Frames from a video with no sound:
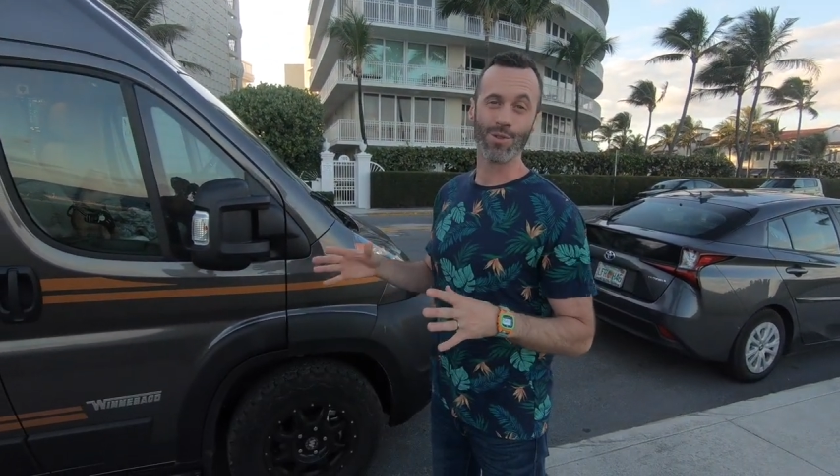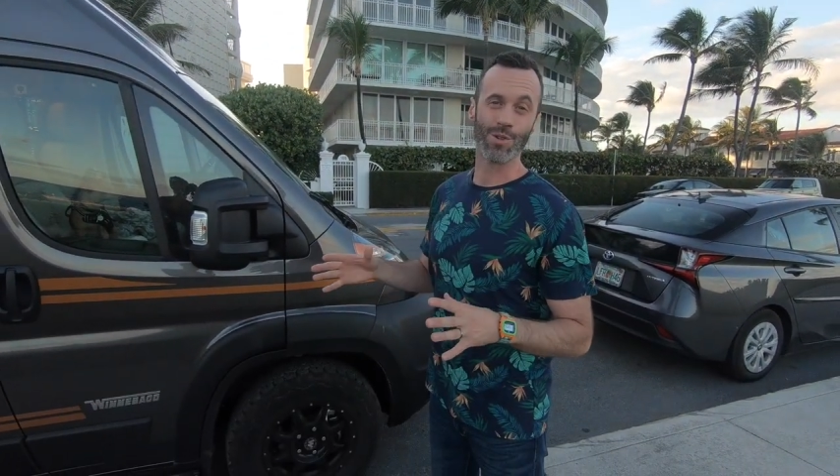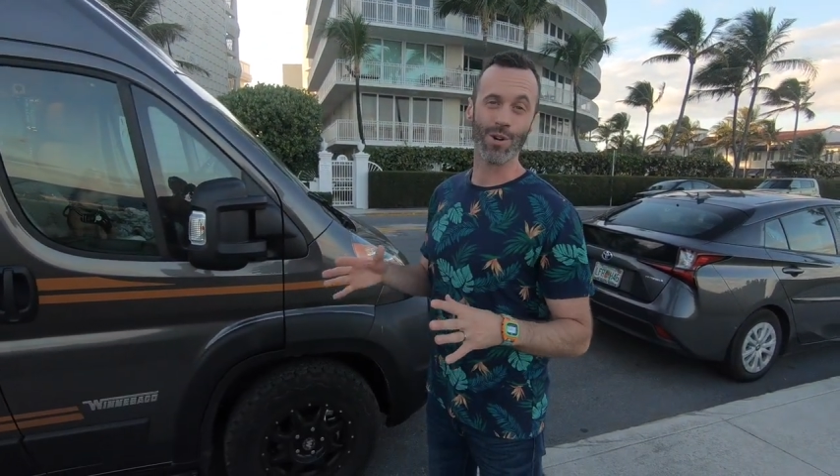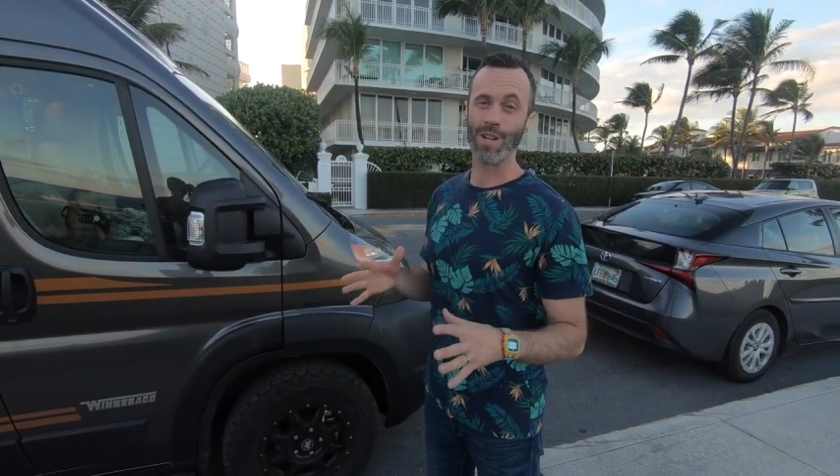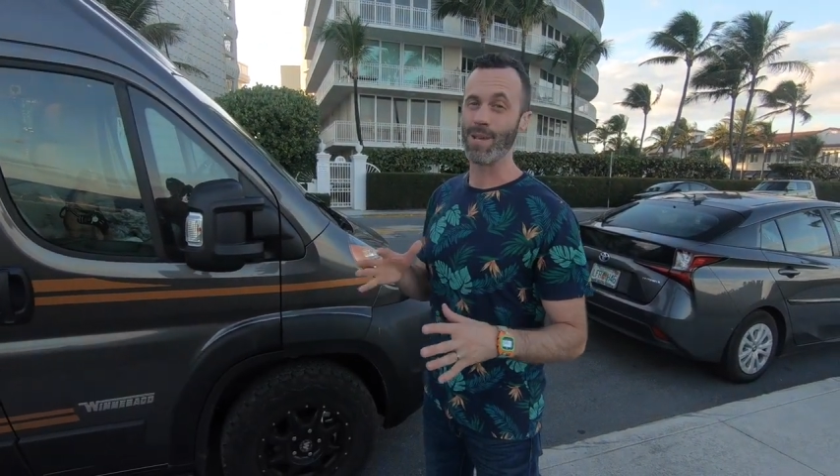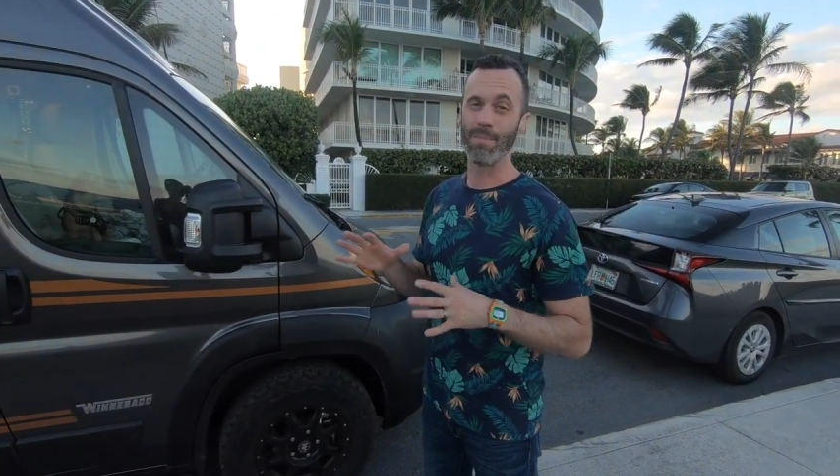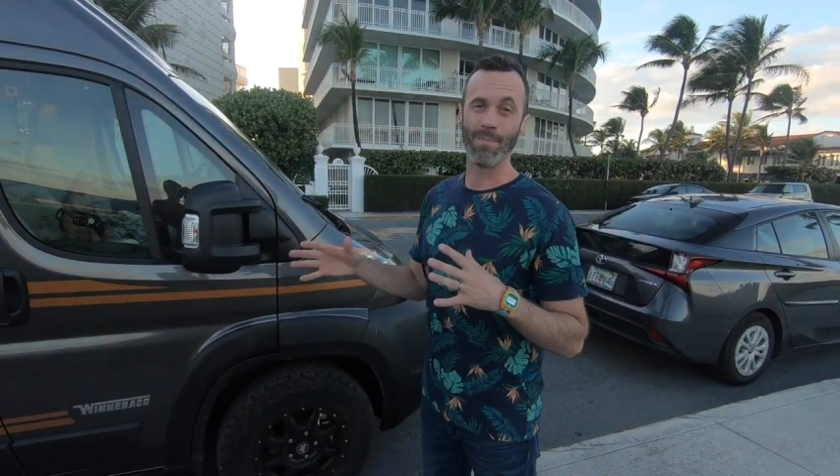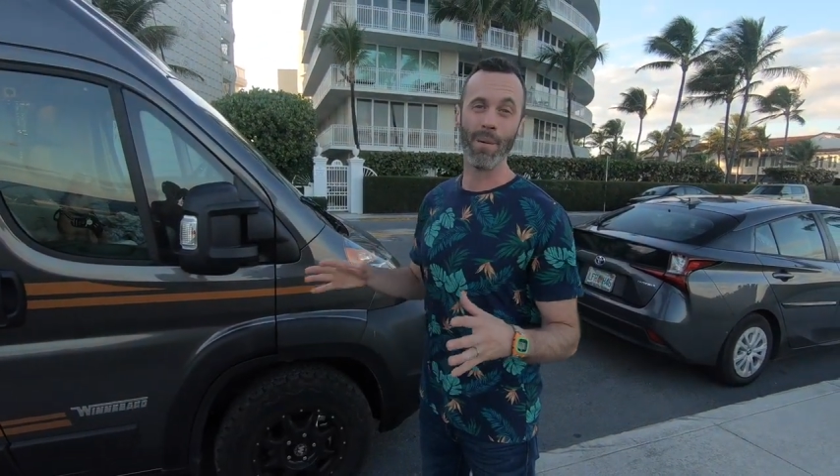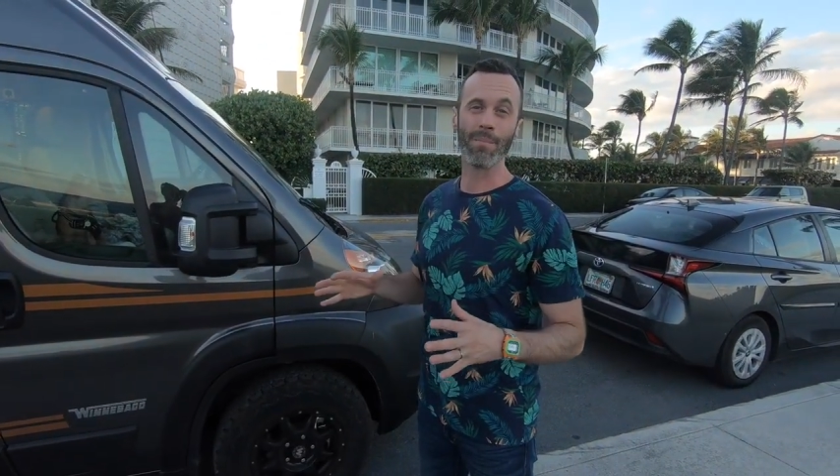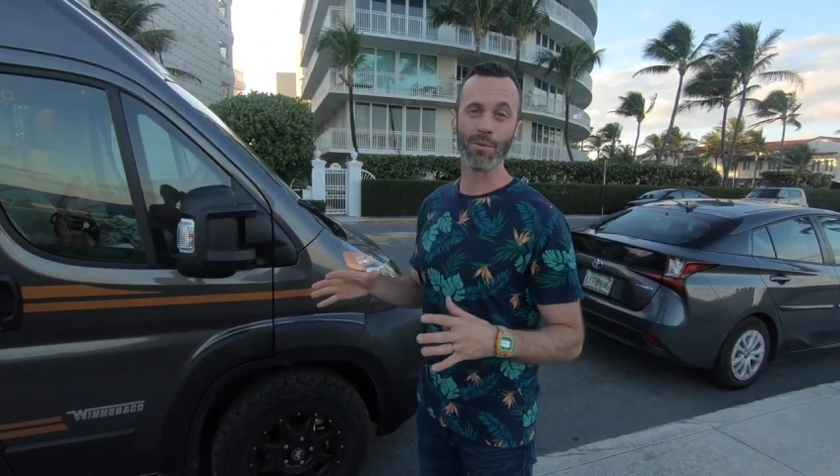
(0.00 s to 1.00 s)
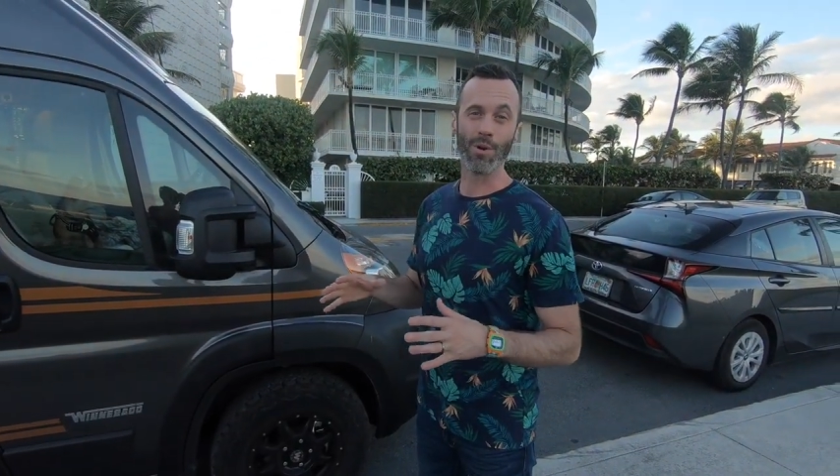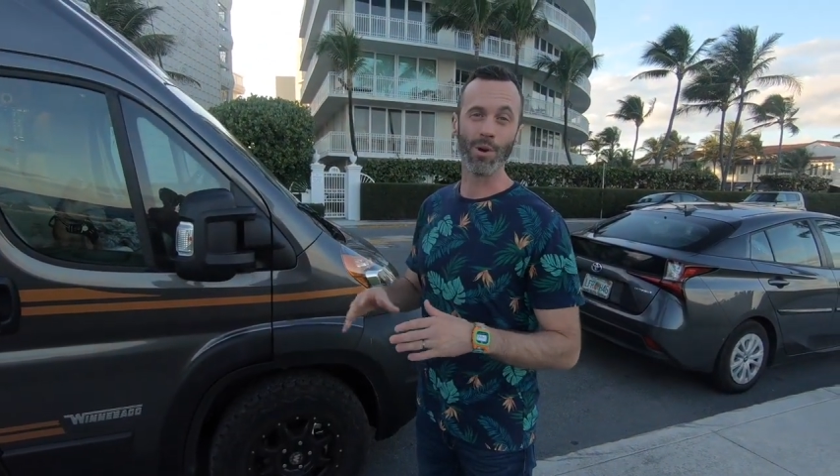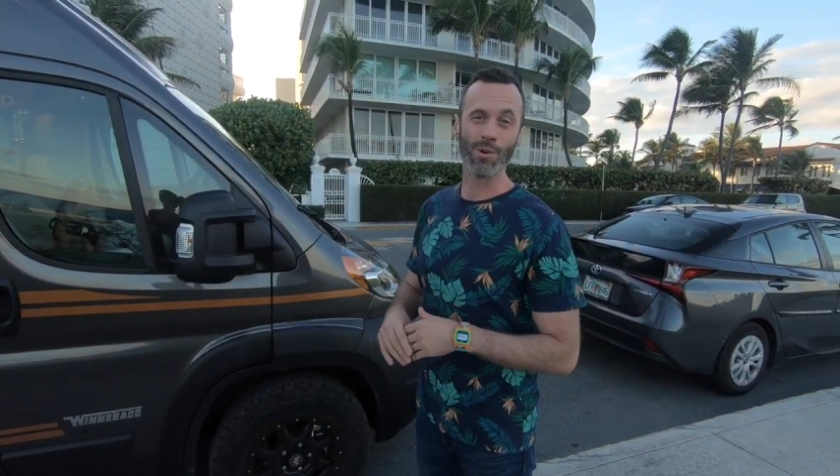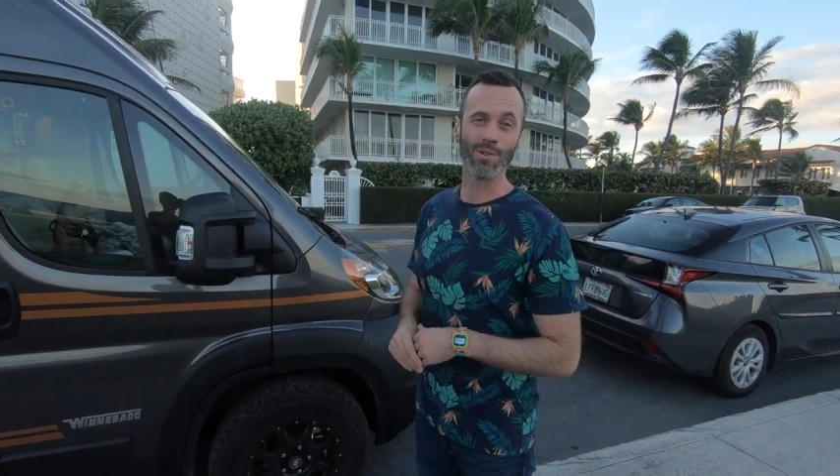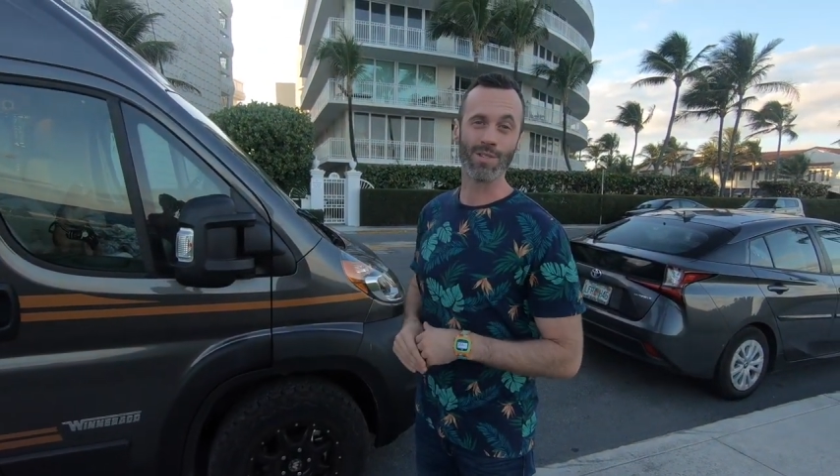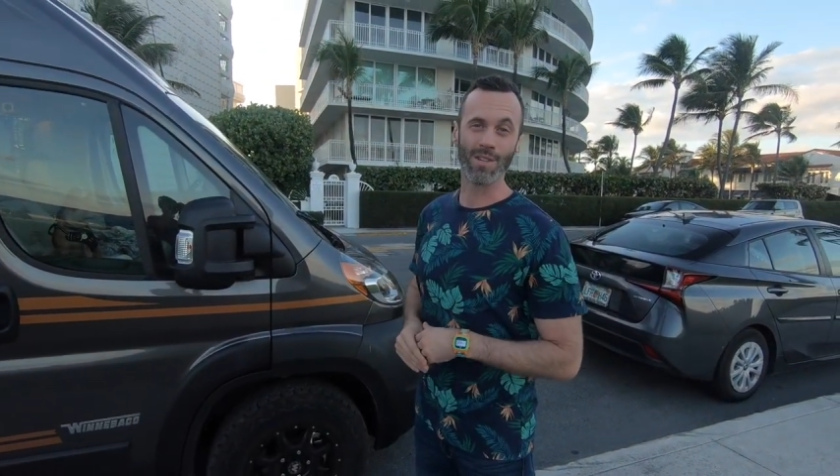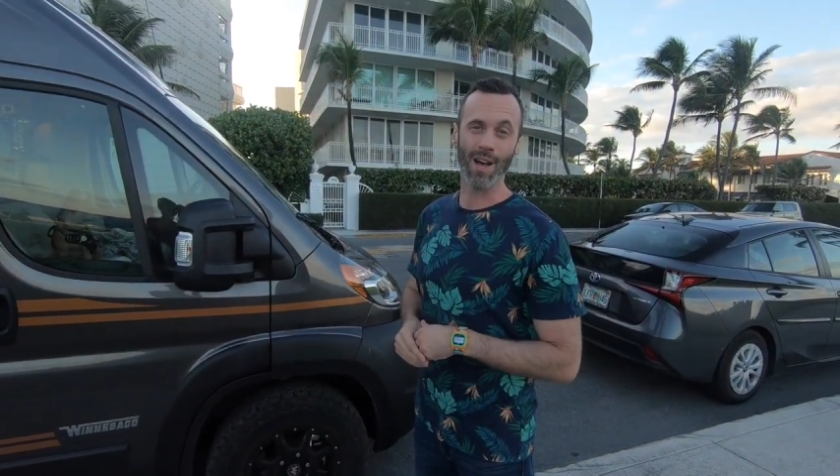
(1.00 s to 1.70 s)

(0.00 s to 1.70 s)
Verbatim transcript: dirty, bumpy roads.